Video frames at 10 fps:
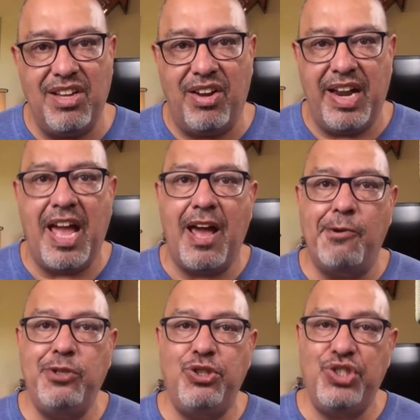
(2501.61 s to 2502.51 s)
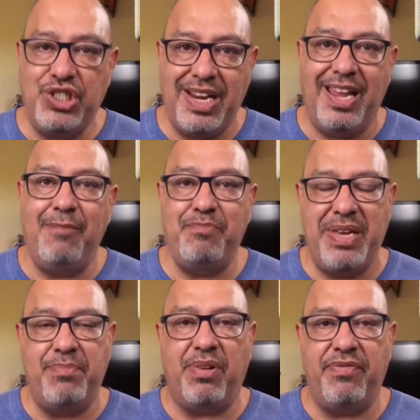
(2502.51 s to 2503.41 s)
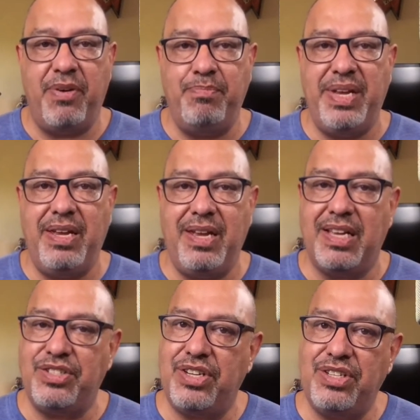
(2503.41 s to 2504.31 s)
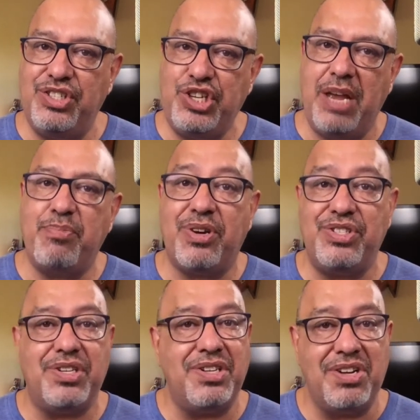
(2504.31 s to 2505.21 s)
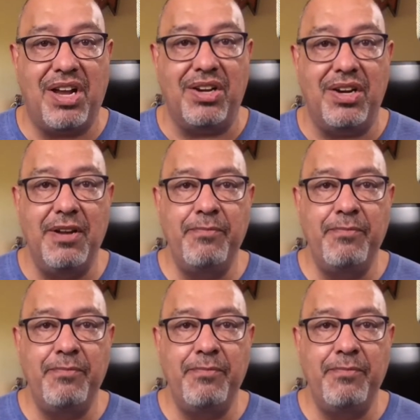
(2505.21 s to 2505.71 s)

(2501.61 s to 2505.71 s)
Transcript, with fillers: on how to shame people for being a certain shape or a certain color.